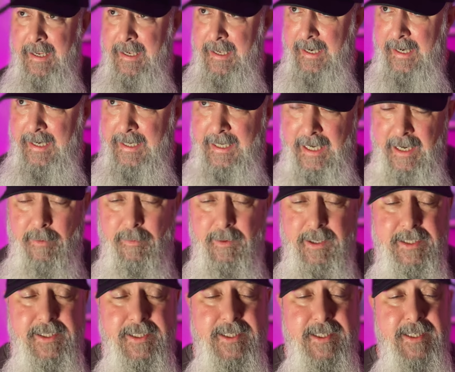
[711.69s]
and I can't
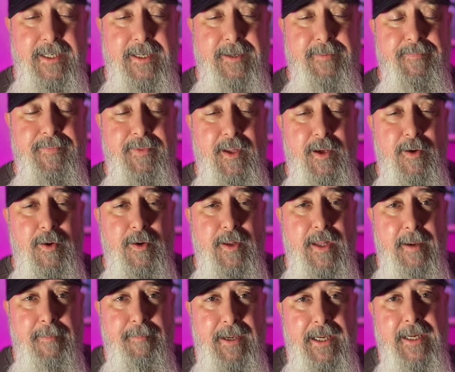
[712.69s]
wait to see who
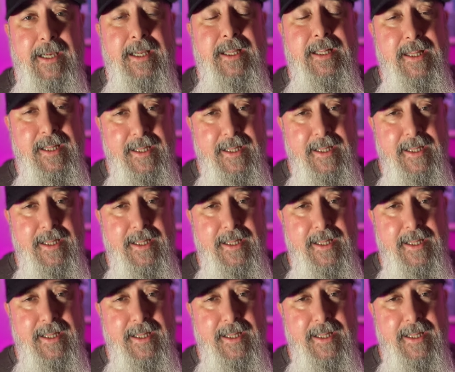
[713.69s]
they pick